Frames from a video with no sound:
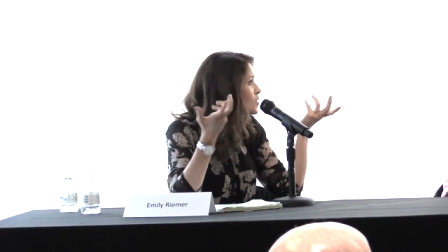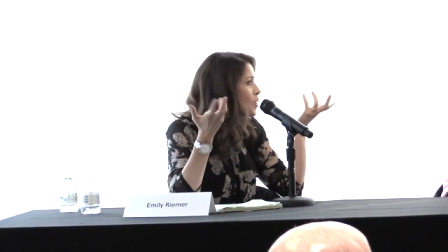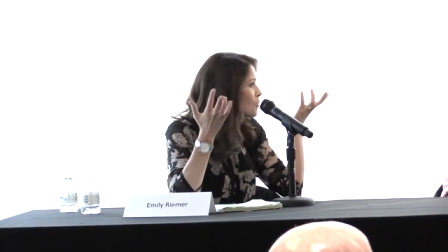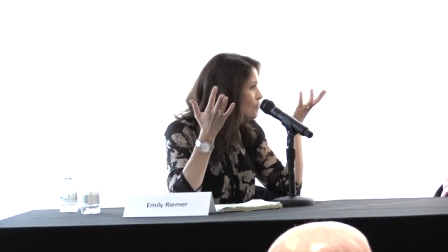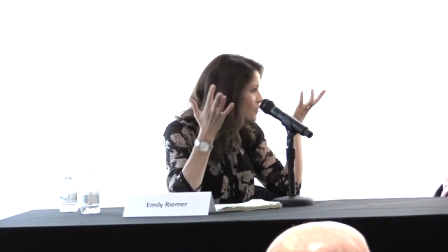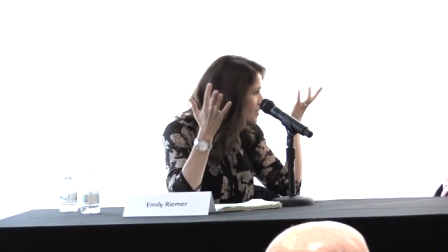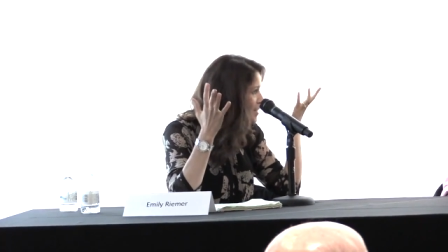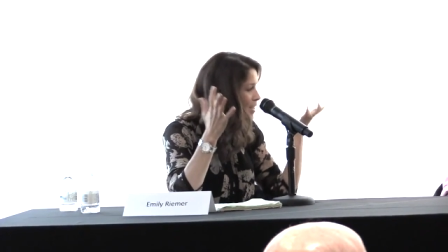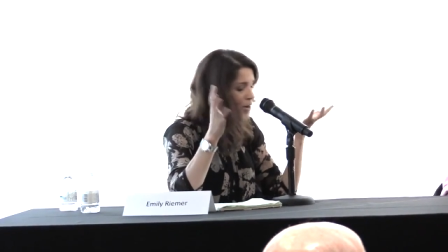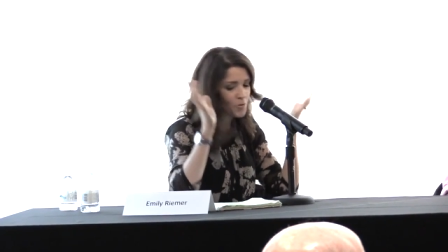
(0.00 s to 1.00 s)
So,
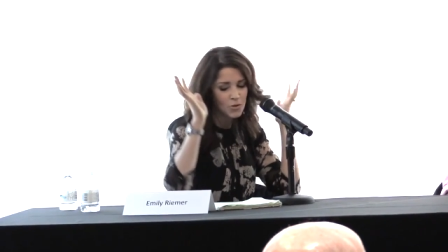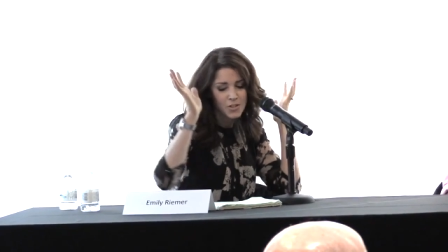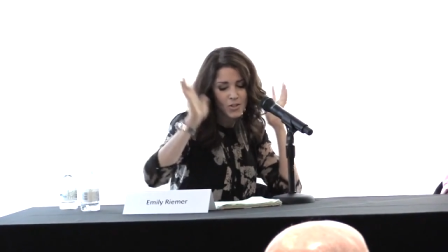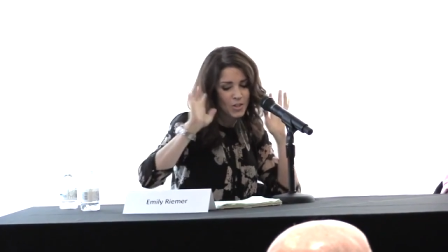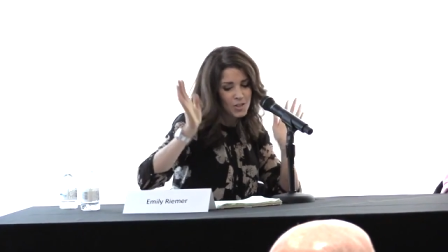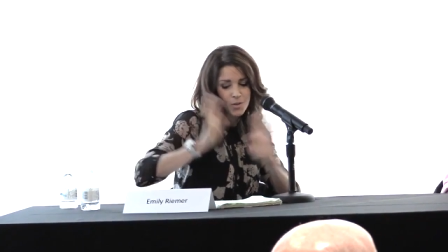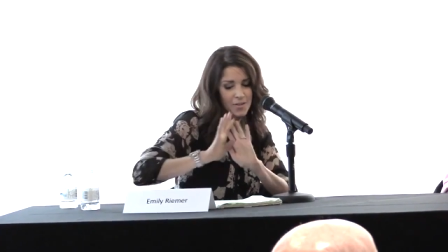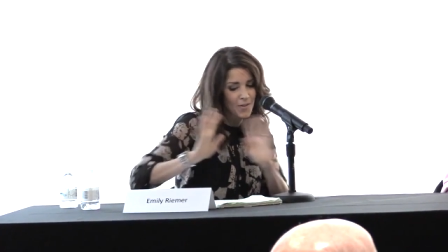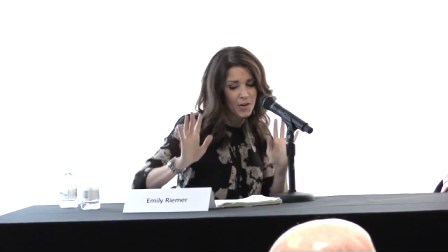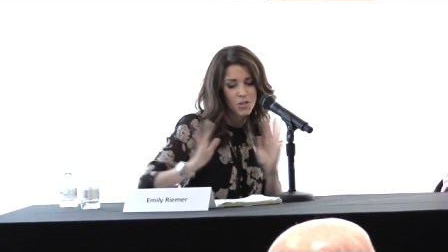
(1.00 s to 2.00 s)
you know, just, just
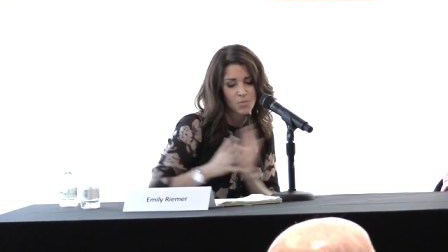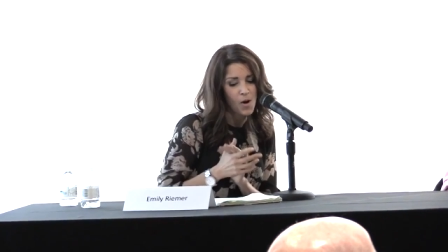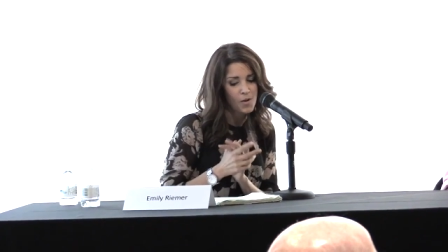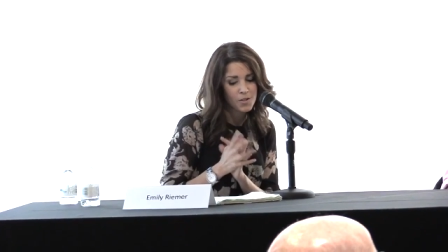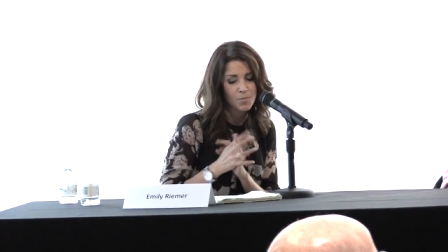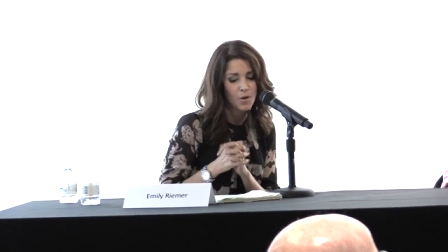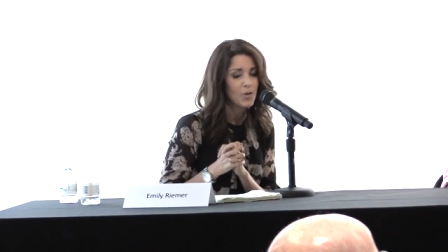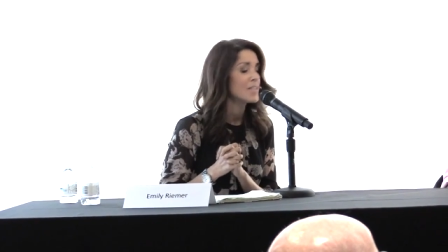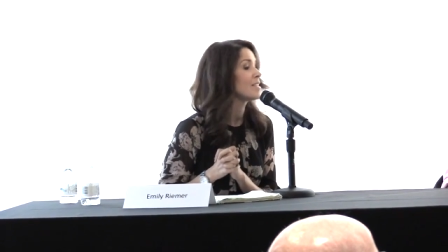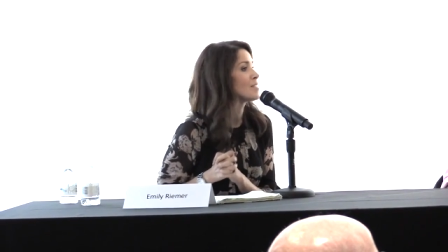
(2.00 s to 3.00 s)
a very small, small
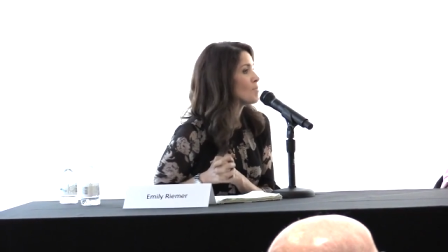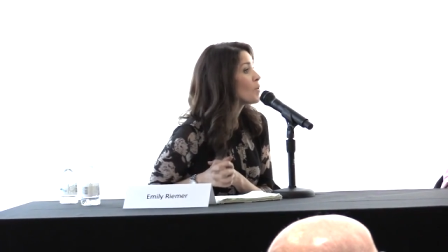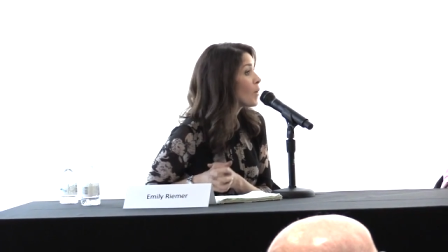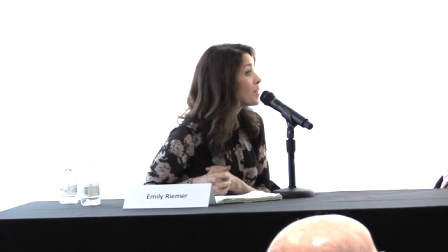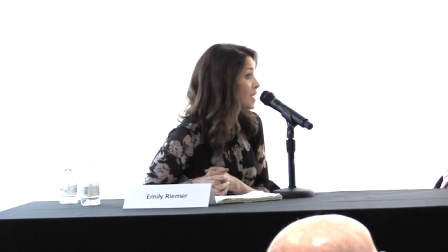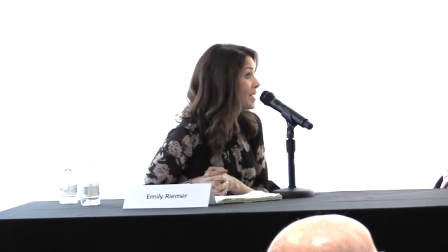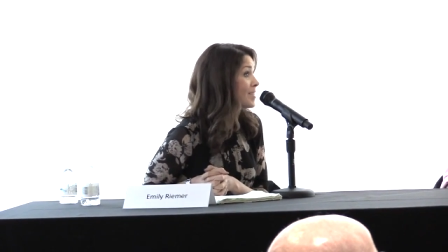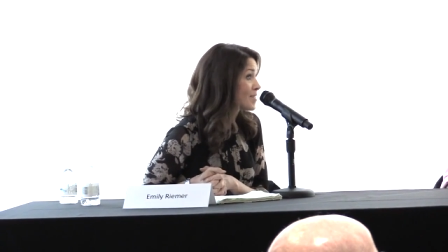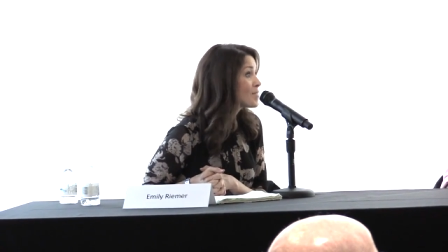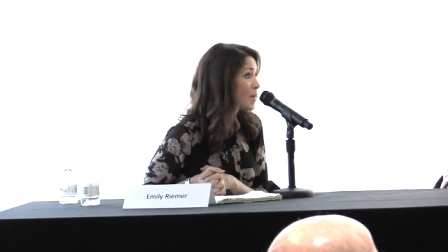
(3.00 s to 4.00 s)
criticism, but well
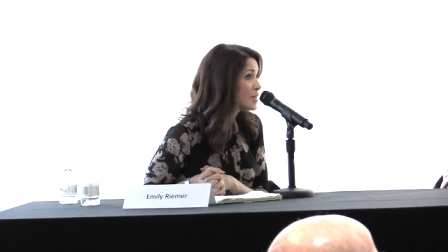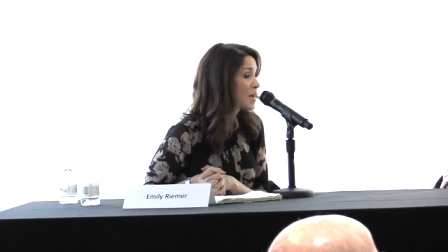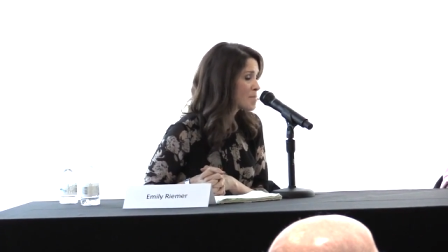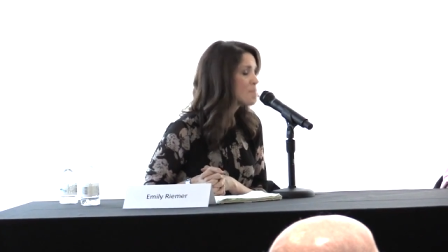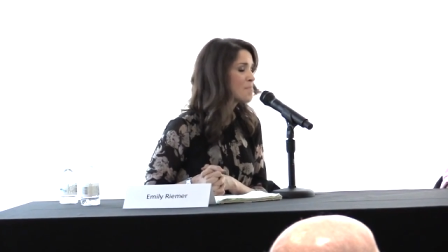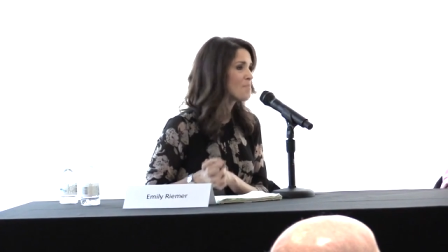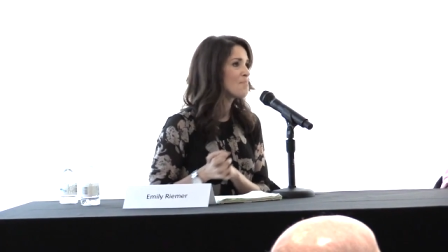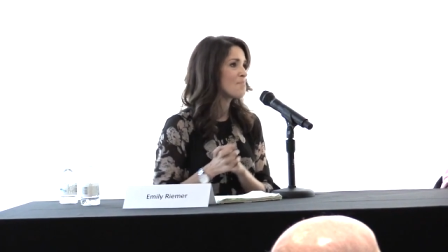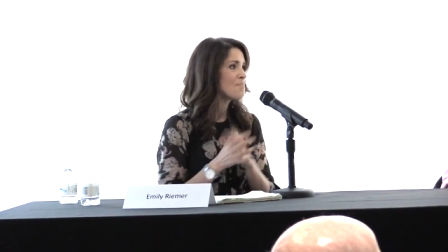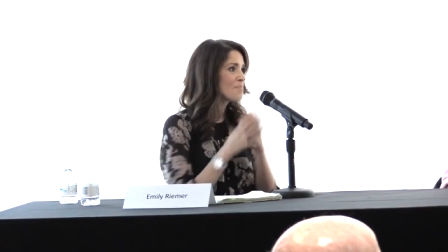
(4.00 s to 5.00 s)
done. Thanks, well done.
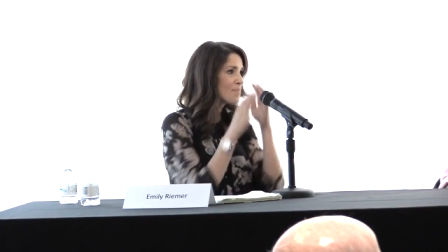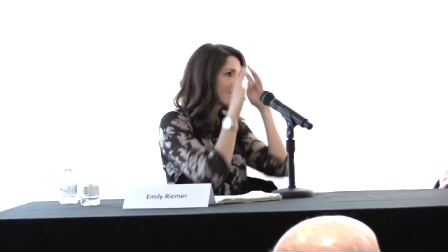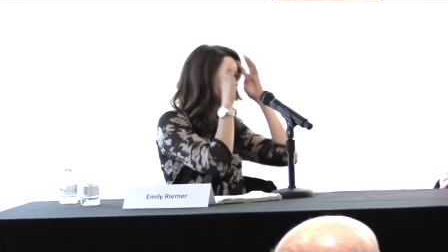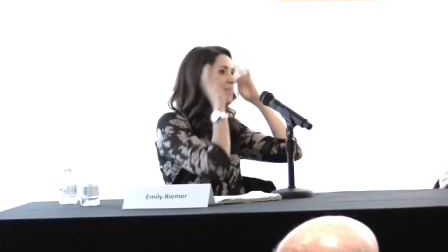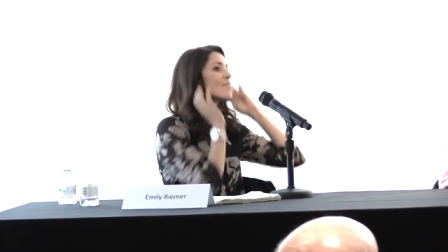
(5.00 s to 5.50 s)
Mm-hmm.